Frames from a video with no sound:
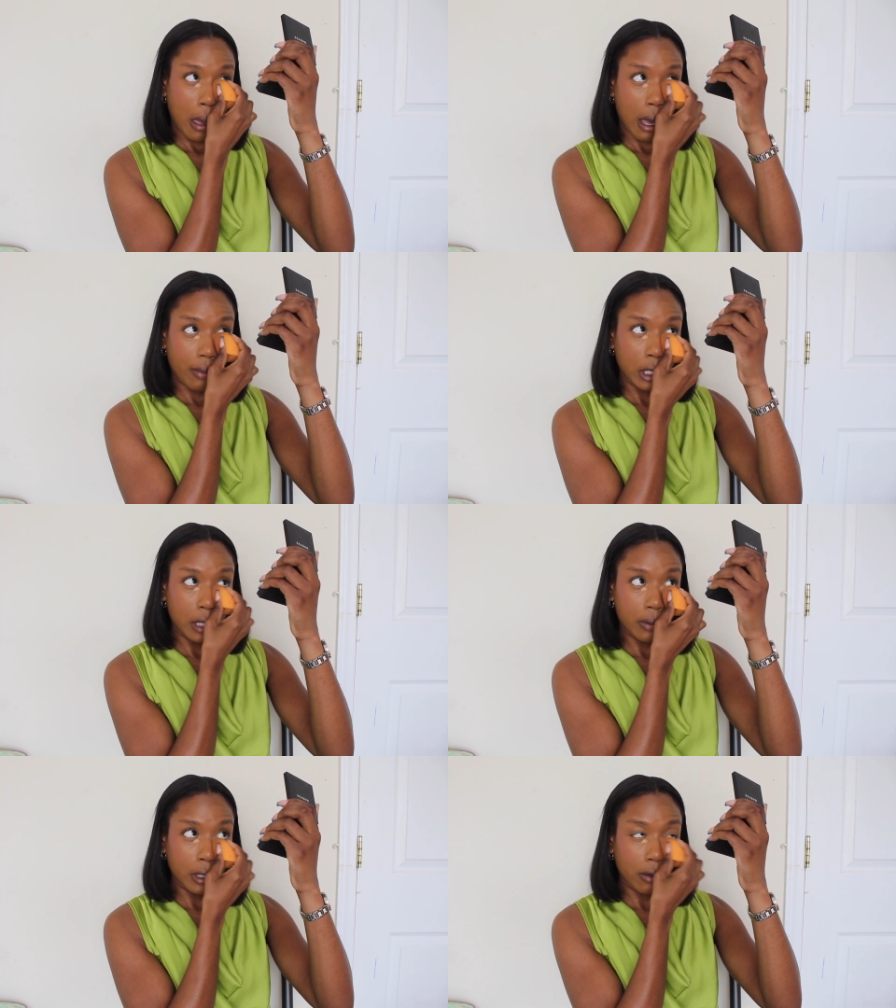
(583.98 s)
I'm
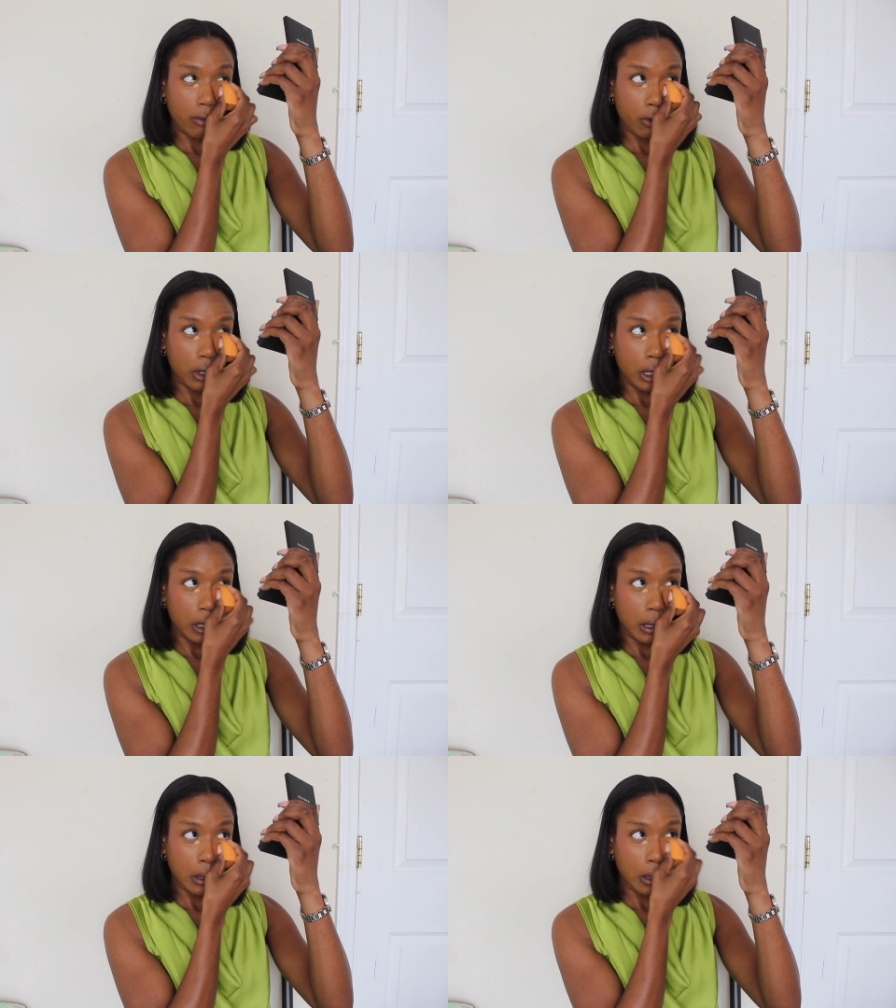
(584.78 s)
keeping it really
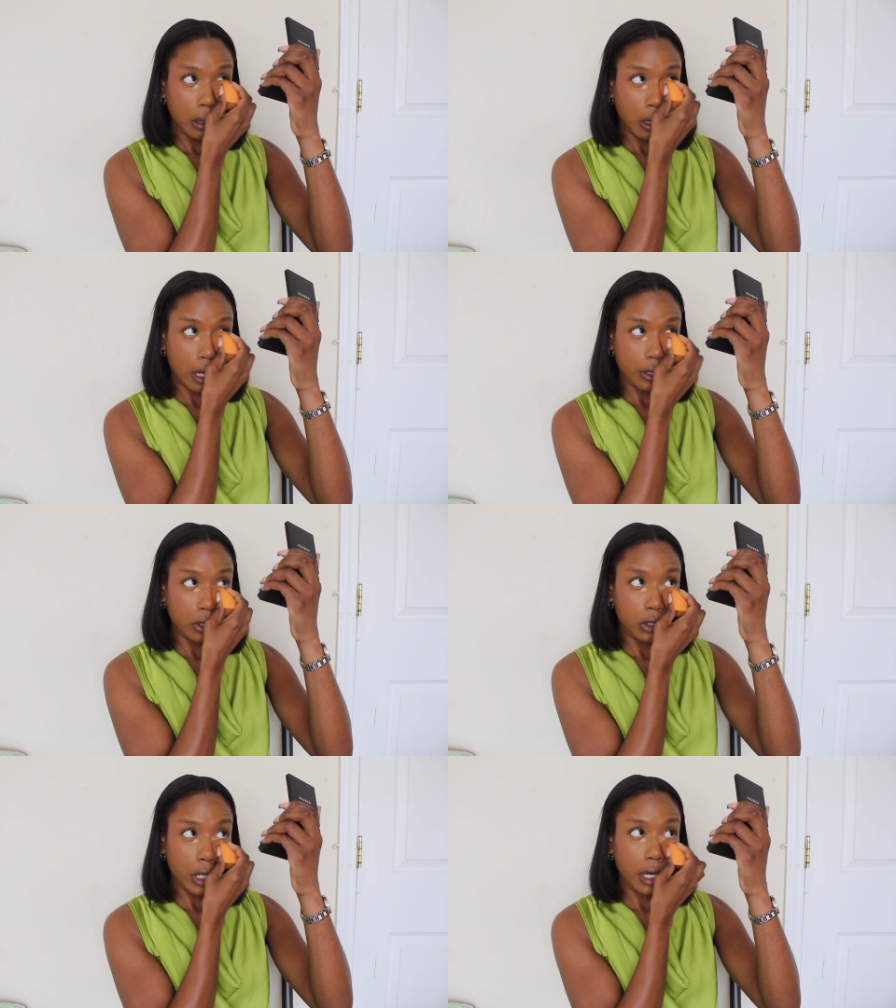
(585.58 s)

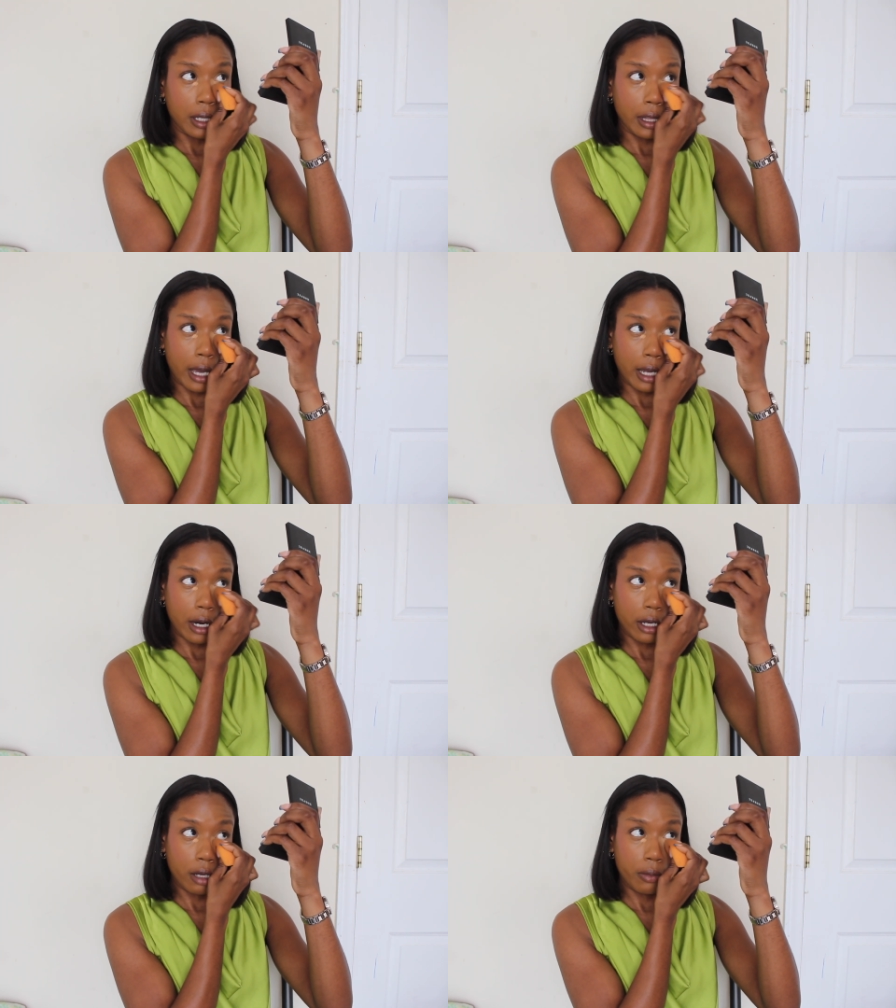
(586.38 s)
concentrated in that area,